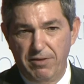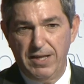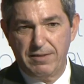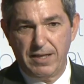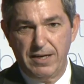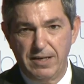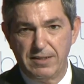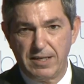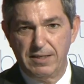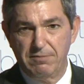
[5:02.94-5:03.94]
think that it
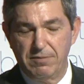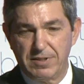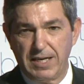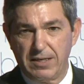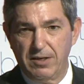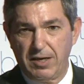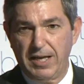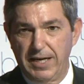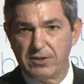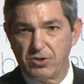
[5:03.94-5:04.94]
is a
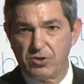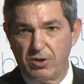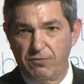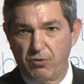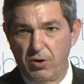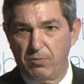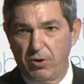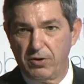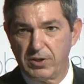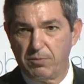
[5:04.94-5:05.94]
second-class sort of foreign
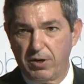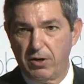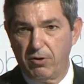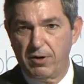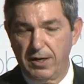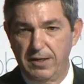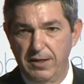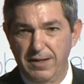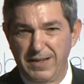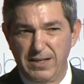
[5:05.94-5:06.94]
policy priority,
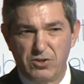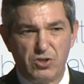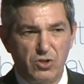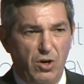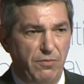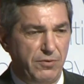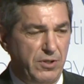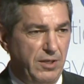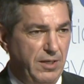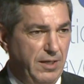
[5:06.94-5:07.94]
that it's
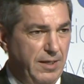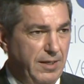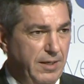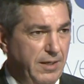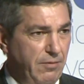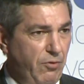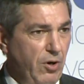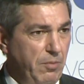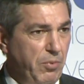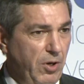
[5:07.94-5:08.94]
soft
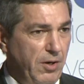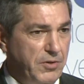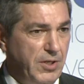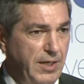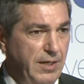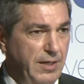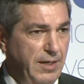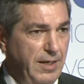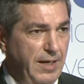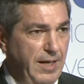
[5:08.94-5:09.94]
foreign policy.
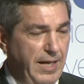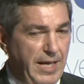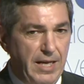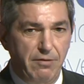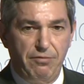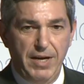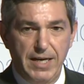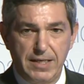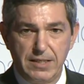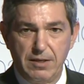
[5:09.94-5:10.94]
In
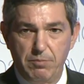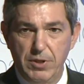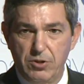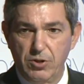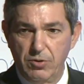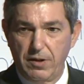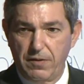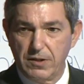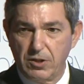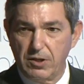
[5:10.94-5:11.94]
fact, I submit to you that
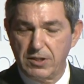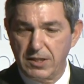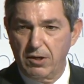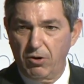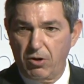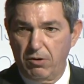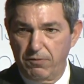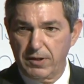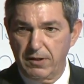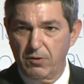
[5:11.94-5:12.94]
there's not a single
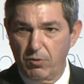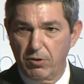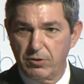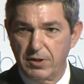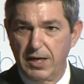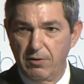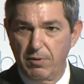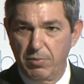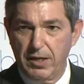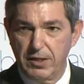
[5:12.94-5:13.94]
conflict in the world today
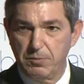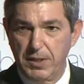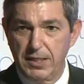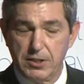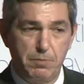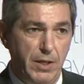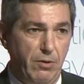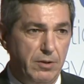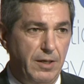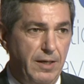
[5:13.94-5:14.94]
where blood is being
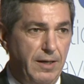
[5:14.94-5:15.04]
spilled,